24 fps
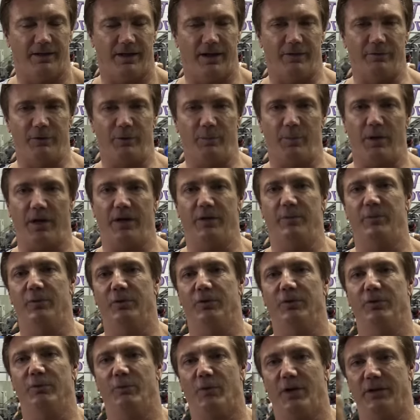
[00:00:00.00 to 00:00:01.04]
Every
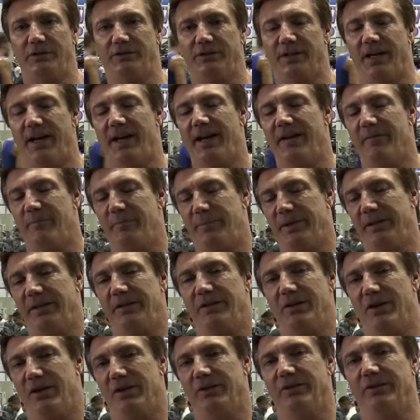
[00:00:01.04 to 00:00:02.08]
bodybuilder wants to have big
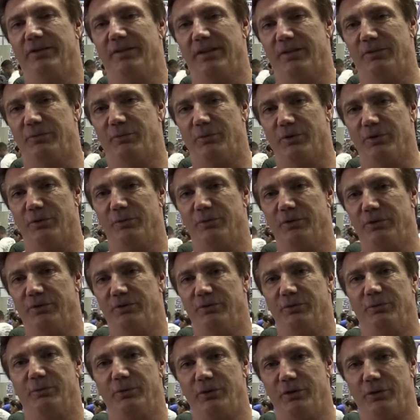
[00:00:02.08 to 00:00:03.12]
guns. That's one of the
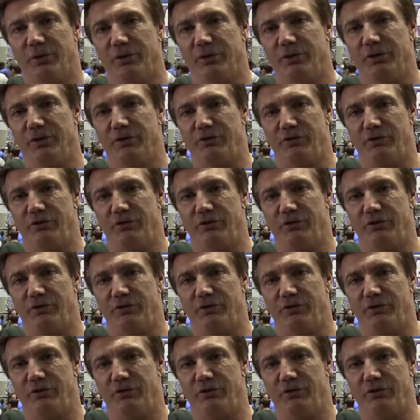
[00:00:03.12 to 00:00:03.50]
reasons we go to the